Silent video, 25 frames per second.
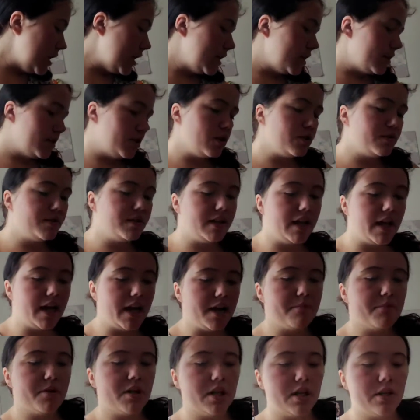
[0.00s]
So today
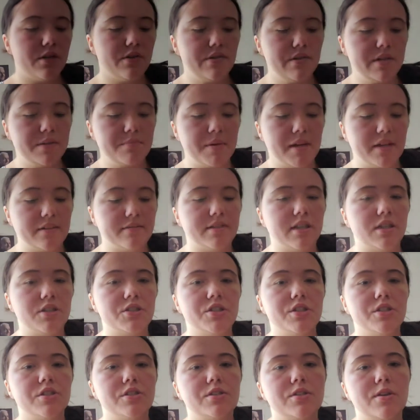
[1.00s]
I'm gonna use my Touch
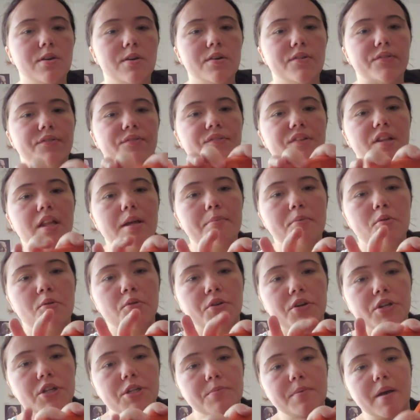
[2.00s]
and Soul Fill Up
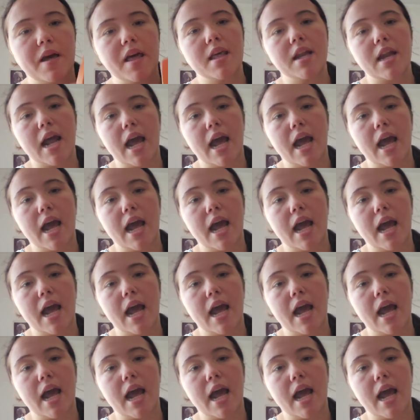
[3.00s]
Orange palette.